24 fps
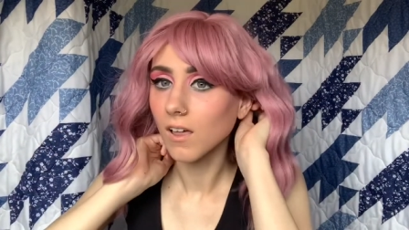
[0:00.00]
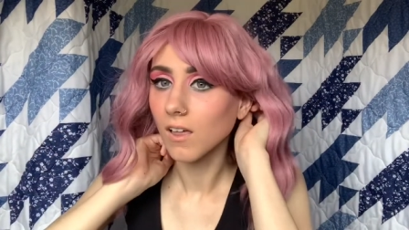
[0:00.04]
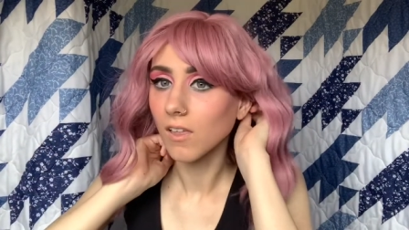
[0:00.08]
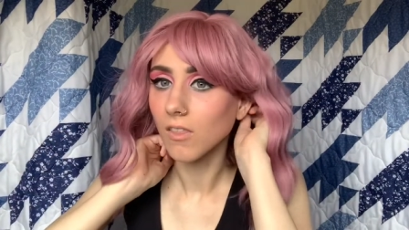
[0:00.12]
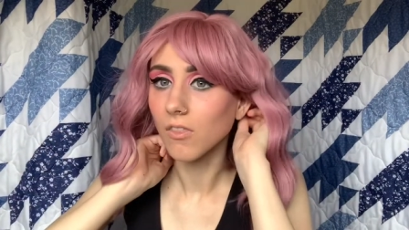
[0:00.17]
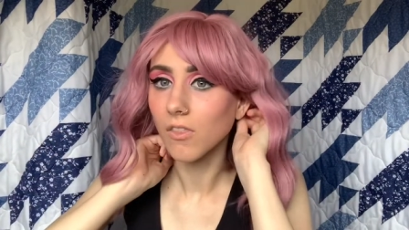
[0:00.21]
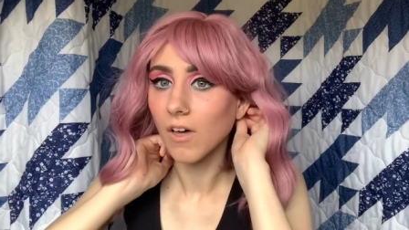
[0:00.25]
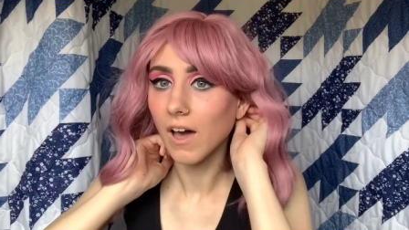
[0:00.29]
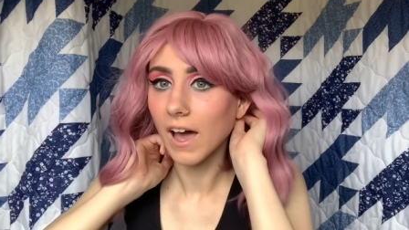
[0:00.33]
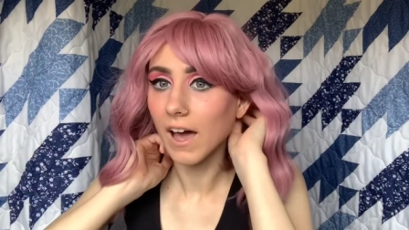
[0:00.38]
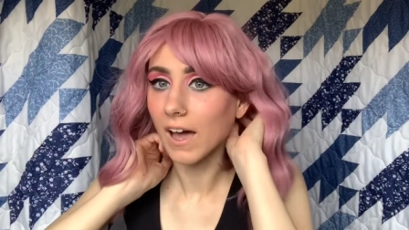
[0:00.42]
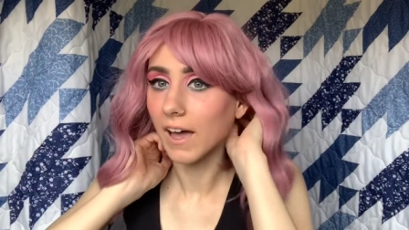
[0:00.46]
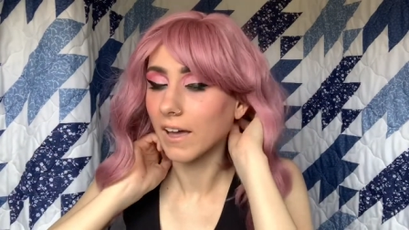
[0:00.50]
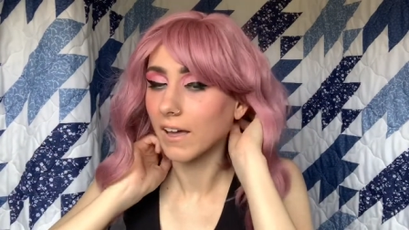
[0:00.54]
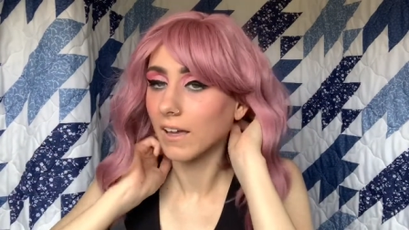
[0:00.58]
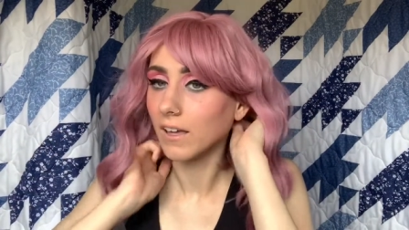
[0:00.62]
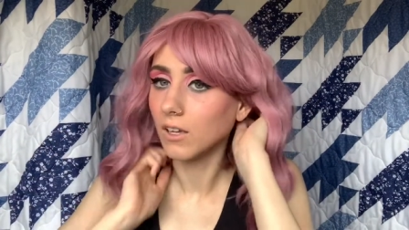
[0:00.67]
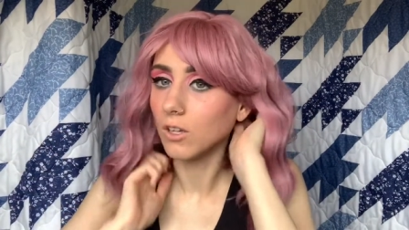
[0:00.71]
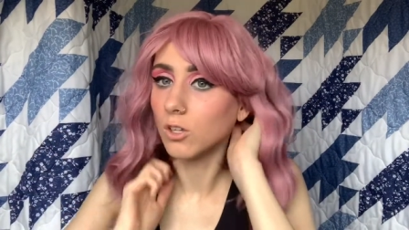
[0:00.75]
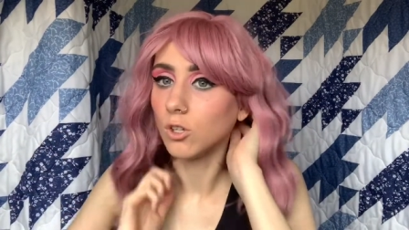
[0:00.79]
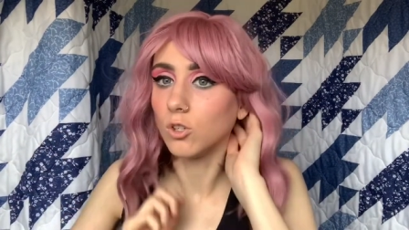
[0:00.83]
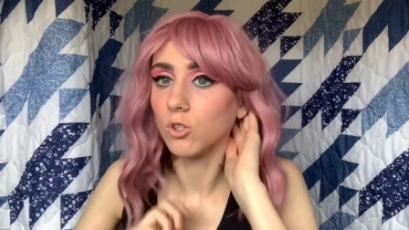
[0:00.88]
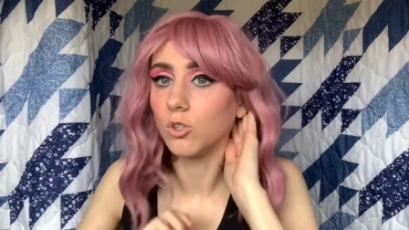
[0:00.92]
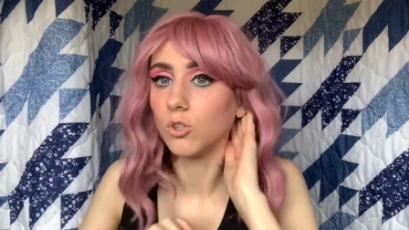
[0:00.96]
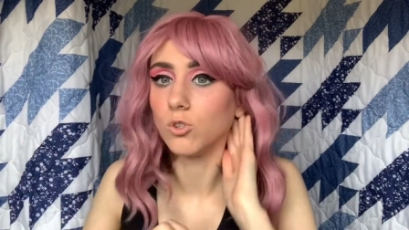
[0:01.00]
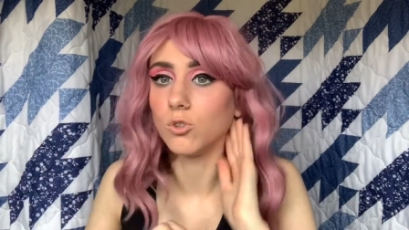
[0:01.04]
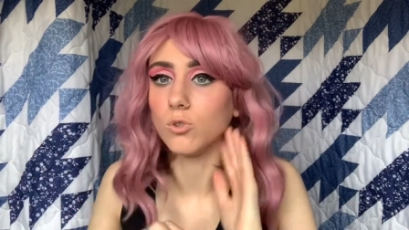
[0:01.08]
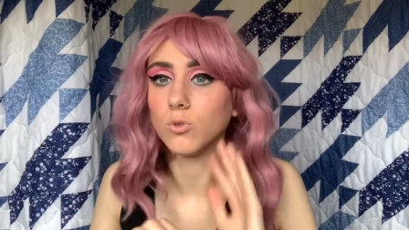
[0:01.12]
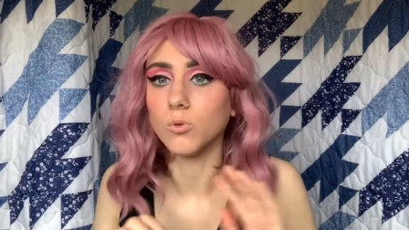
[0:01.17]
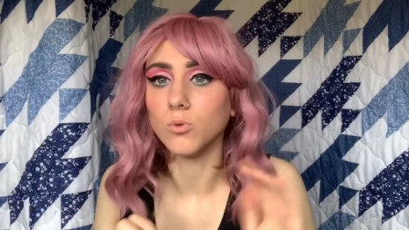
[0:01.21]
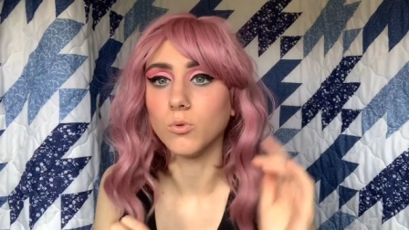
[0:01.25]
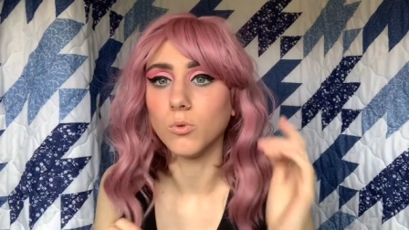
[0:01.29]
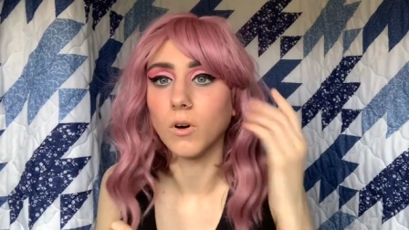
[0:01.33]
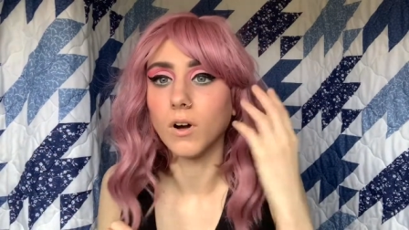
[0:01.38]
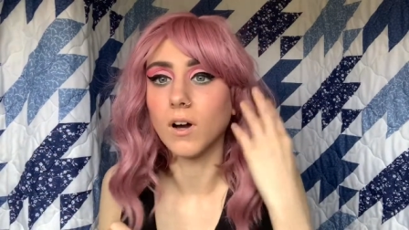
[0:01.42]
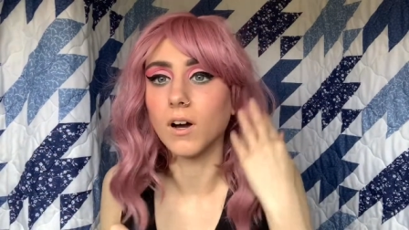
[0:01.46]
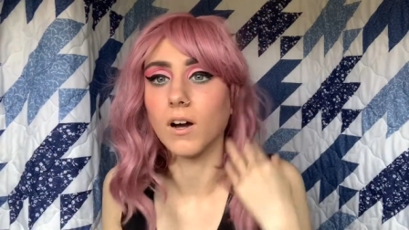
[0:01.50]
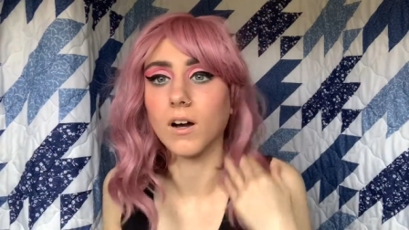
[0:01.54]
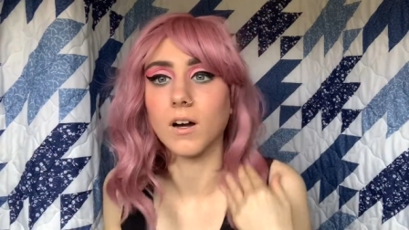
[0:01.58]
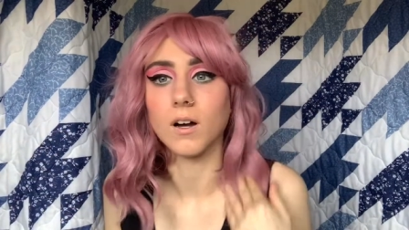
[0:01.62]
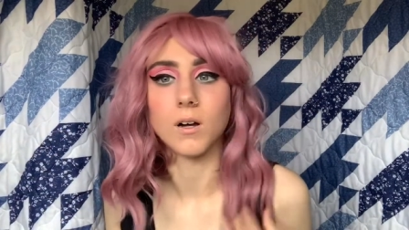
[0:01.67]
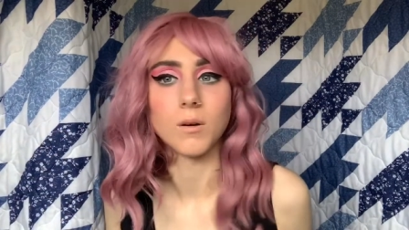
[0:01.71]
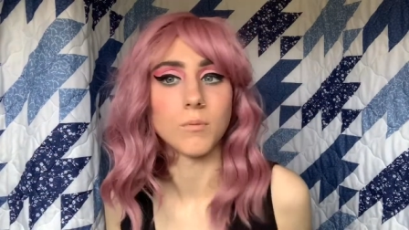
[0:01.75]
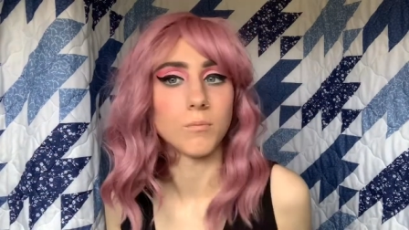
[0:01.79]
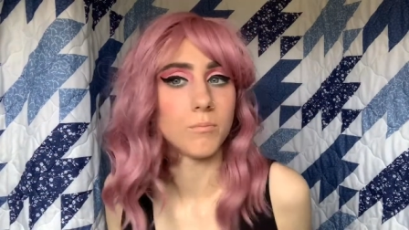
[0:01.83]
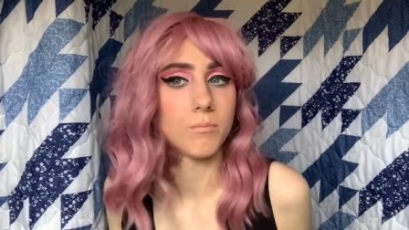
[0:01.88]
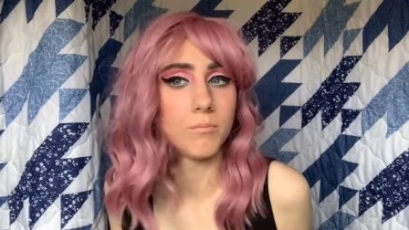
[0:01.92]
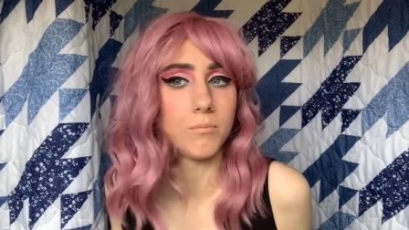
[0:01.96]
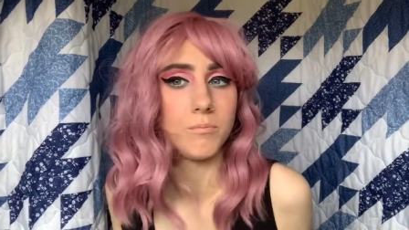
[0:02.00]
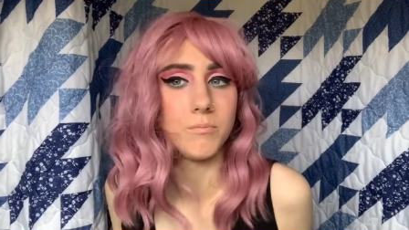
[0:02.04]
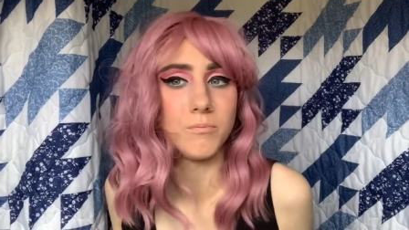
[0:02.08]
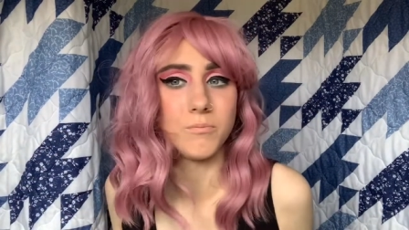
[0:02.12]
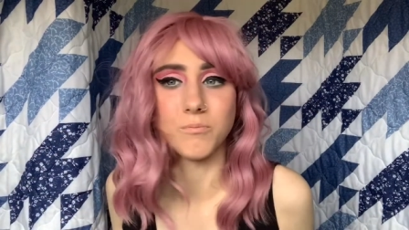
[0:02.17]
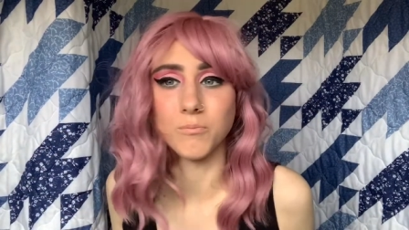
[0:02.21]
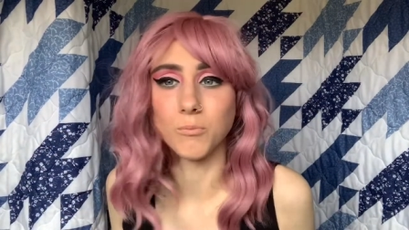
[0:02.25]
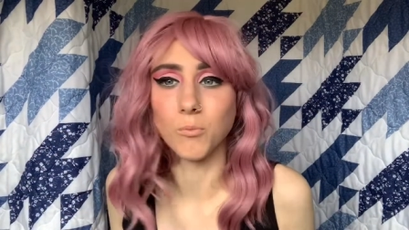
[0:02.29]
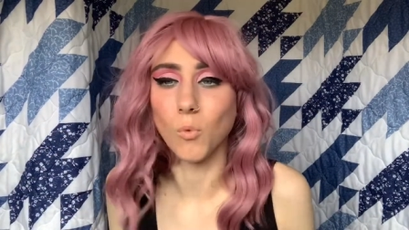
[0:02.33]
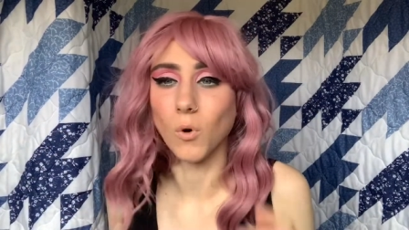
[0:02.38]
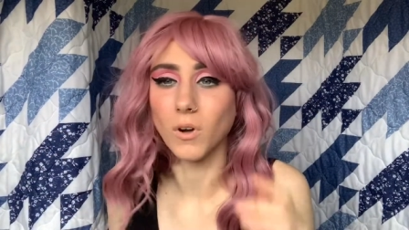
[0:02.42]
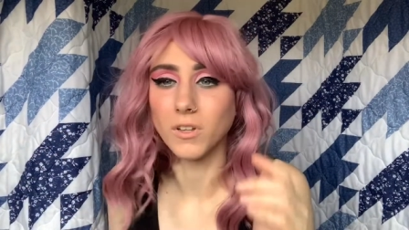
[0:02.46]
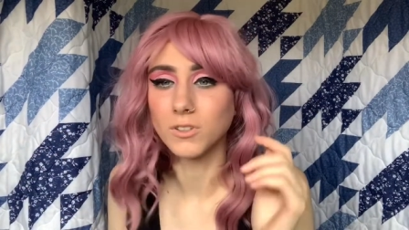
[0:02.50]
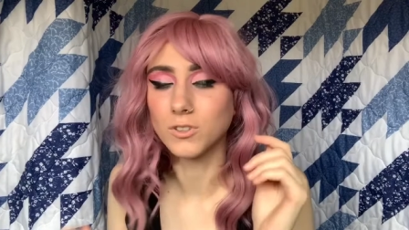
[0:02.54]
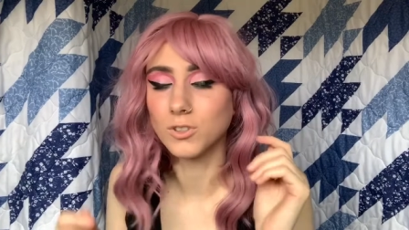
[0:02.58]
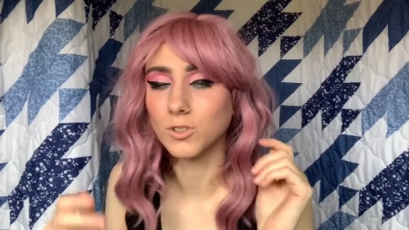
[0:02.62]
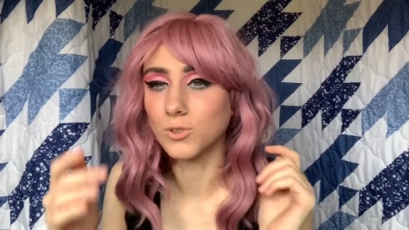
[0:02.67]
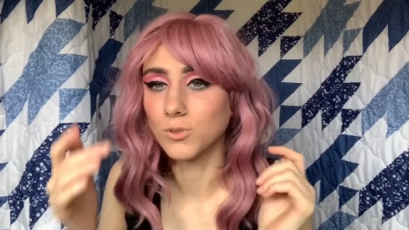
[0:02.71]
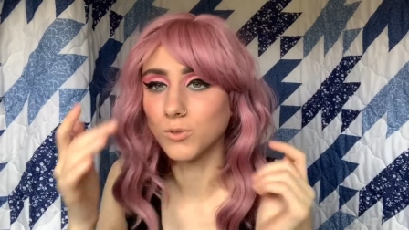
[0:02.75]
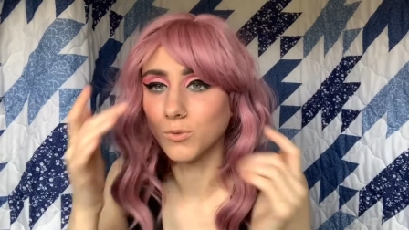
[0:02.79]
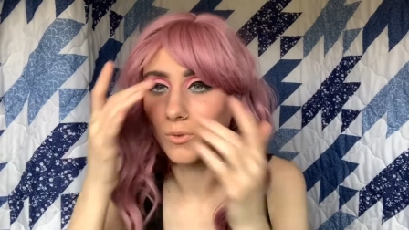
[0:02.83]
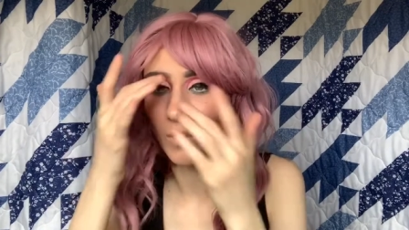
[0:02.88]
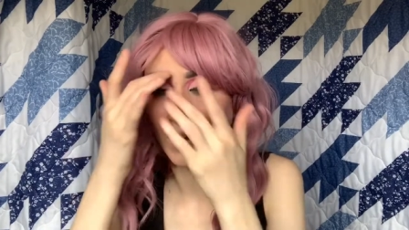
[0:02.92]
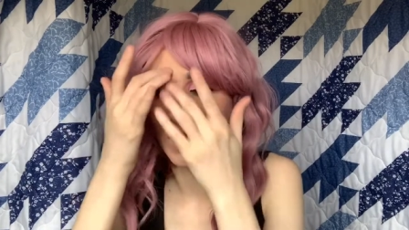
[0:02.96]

that you uh, want to.